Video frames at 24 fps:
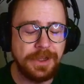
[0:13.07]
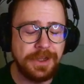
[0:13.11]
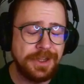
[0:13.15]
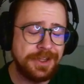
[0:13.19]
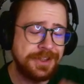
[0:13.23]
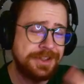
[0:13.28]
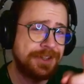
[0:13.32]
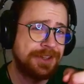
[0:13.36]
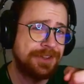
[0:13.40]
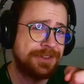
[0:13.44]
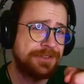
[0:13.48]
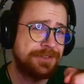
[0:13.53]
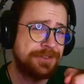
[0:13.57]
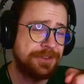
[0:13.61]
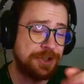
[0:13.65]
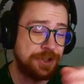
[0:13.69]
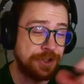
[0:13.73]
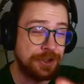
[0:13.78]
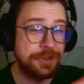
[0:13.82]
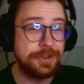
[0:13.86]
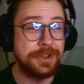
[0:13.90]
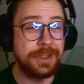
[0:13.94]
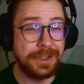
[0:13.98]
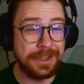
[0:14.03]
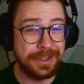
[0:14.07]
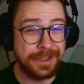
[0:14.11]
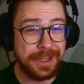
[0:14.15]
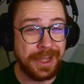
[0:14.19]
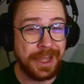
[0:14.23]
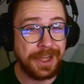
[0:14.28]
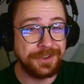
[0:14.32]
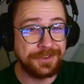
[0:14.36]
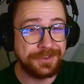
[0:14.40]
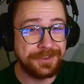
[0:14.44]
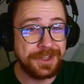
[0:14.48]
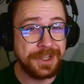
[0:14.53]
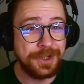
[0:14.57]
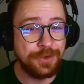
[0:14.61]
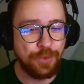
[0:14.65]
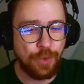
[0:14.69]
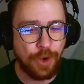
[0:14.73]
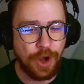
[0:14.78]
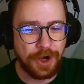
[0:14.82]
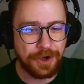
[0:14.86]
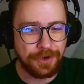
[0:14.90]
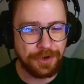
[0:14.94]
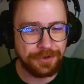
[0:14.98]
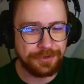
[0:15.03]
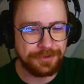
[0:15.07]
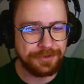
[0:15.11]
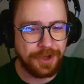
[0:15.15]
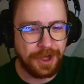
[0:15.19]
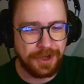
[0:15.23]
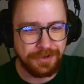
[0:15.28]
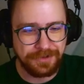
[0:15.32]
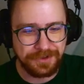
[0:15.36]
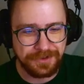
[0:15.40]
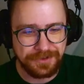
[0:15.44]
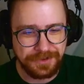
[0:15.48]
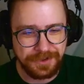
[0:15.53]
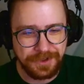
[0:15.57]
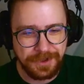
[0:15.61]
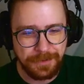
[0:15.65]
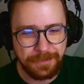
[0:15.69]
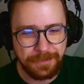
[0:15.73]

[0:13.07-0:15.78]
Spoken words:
to get skinwalkers, obviously.